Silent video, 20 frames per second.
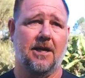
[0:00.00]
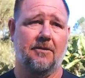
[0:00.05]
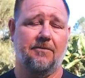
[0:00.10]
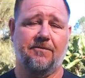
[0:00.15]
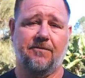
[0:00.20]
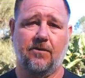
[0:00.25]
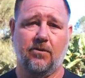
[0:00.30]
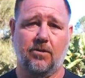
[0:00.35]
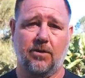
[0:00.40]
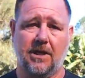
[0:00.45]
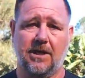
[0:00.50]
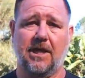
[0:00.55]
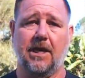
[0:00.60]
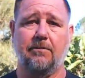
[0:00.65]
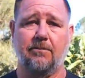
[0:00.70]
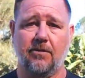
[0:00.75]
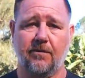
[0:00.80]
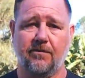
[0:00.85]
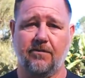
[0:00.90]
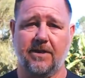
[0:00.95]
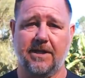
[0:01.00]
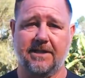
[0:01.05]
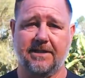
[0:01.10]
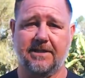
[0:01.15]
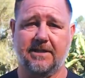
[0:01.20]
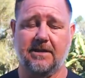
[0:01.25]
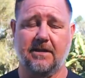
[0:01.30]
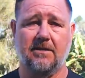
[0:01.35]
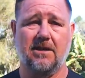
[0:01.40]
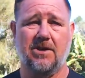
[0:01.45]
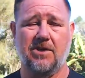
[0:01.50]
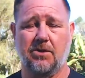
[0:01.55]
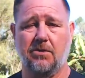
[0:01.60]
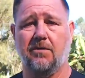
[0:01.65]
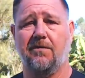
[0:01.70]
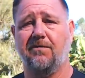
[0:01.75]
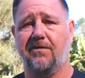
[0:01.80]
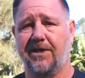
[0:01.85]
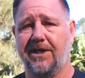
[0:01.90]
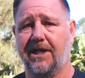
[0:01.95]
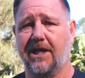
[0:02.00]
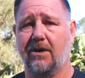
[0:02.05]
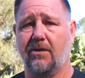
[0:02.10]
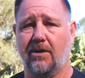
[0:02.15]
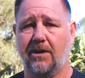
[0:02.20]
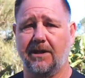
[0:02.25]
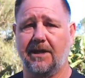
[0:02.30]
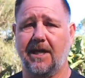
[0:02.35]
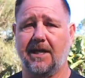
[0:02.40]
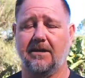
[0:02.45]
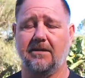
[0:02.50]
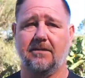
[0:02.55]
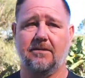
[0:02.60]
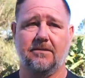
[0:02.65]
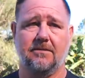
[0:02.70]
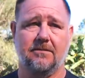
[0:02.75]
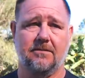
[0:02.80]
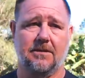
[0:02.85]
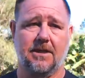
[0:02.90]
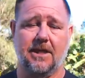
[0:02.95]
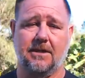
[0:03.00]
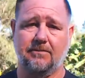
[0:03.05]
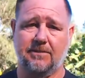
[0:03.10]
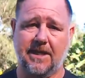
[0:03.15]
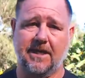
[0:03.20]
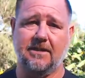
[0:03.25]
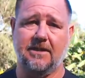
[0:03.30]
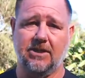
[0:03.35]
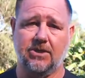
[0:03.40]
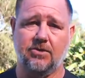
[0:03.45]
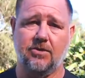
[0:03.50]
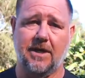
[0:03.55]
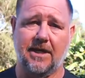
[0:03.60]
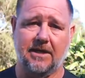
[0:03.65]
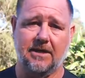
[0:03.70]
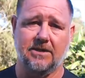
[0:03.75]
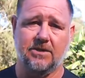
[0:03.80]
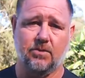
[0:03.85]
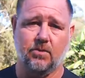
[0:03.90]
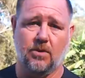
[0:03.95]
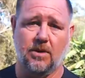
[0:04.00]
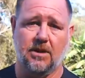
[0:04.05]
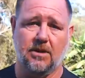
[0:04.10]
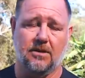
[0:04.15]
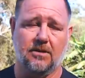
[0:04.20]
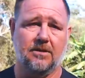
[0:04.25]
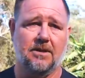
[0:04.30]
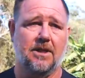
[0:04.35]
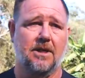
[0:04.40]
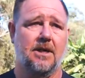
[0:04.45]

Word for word: for a number of reasons. I'm going to do a video on that down the track as well.